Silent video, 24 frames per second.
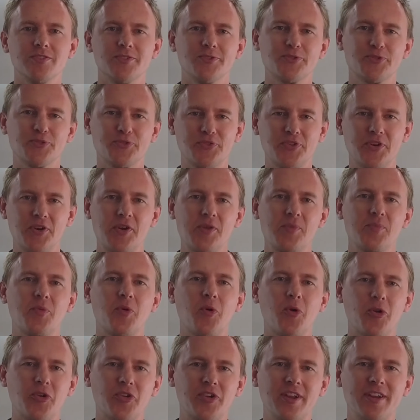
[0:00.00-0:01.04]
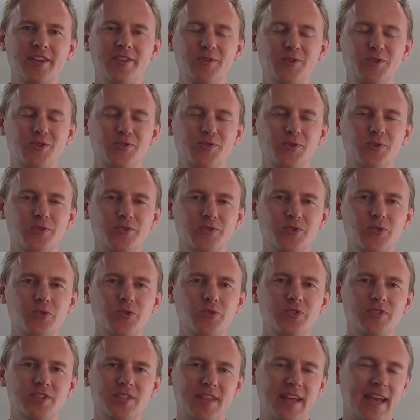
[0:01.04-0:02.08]
Those are very important and useful
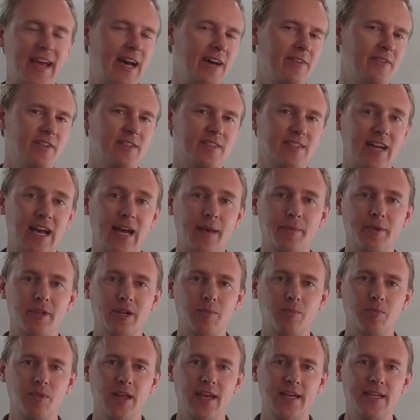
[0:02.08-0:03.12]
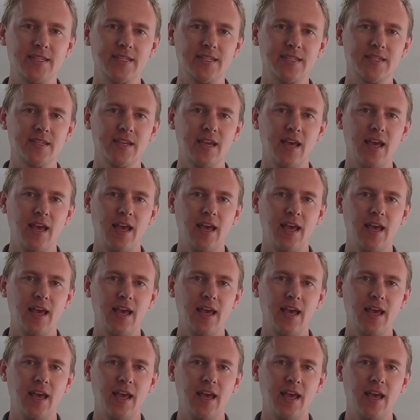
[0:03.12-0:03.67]
tools, and they have a time and a place.